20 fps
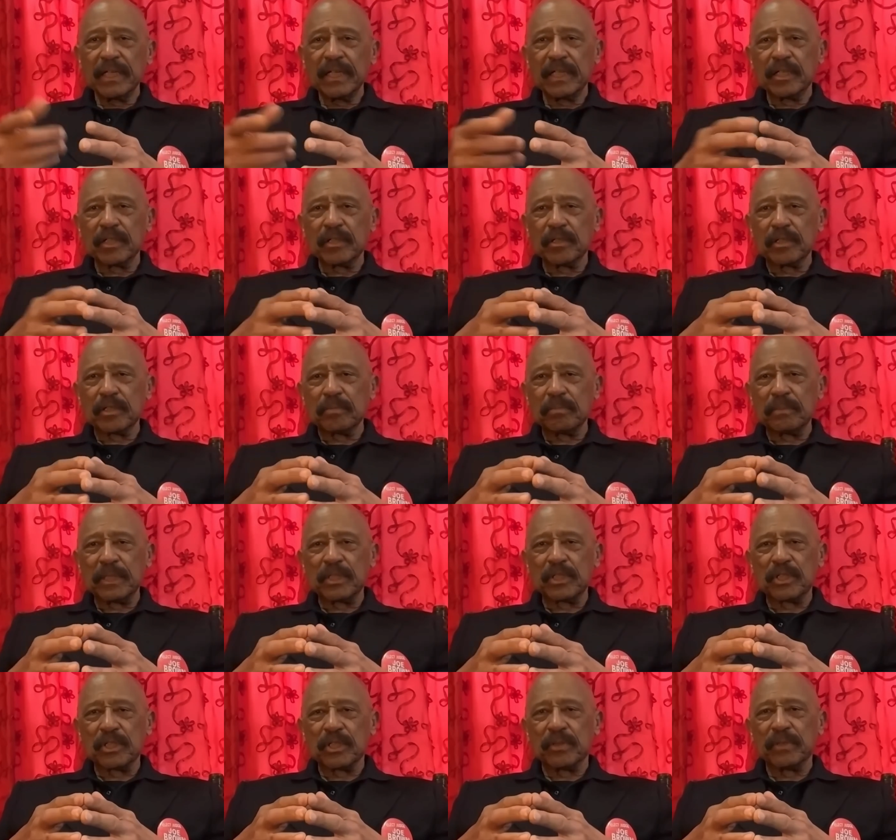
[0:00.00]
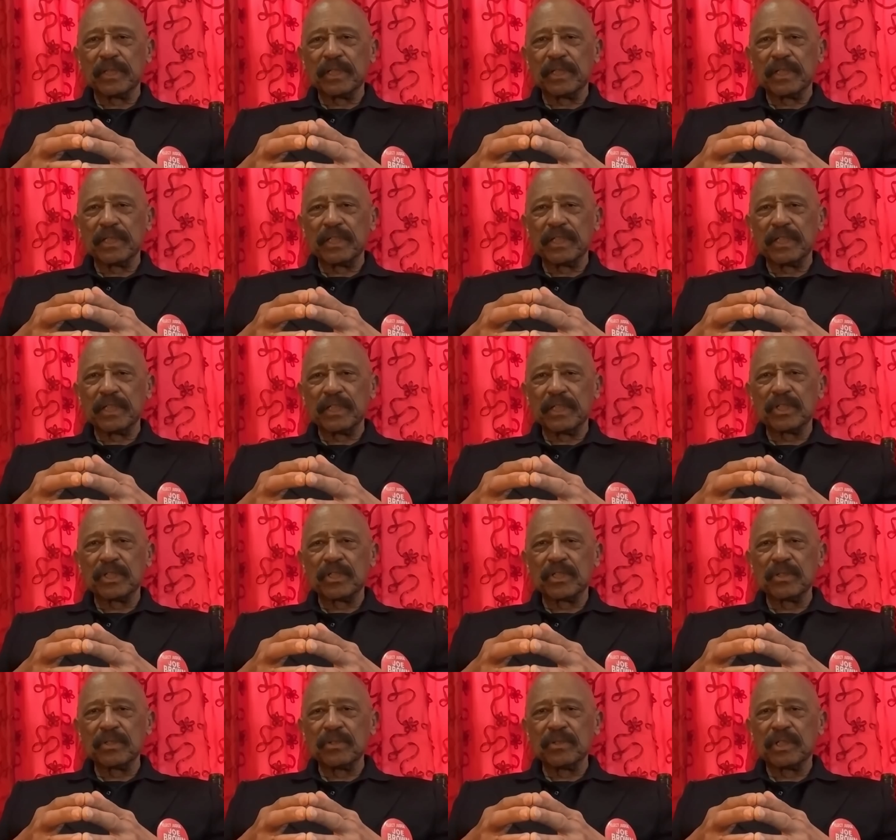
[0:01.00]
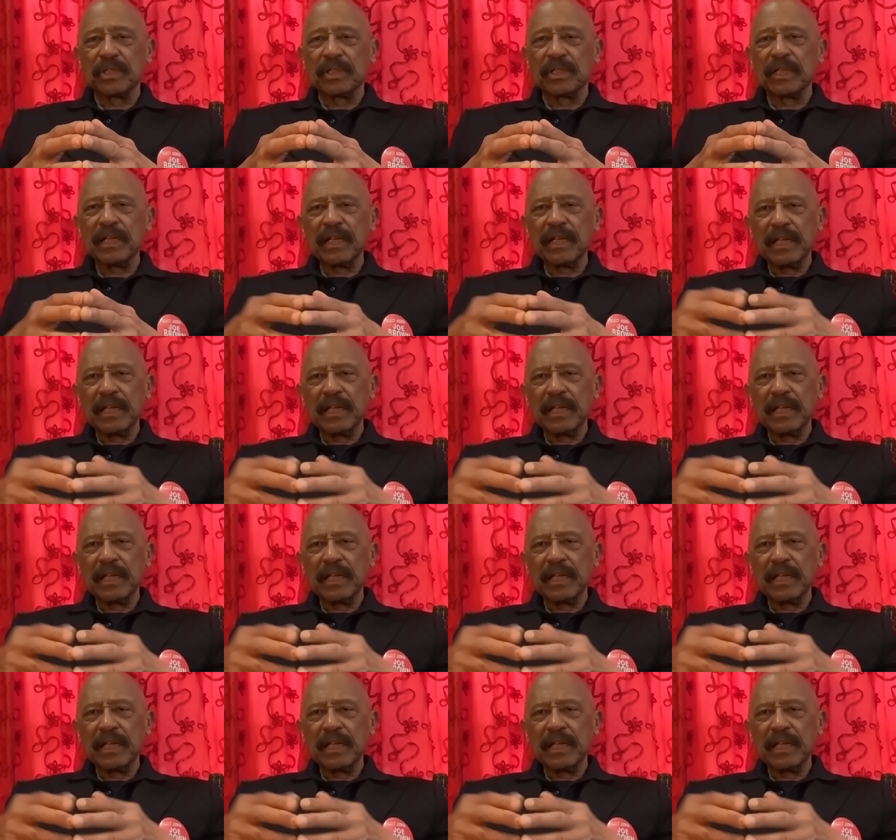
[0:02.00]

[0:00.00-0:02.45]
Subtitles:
at a Smithsonian institution.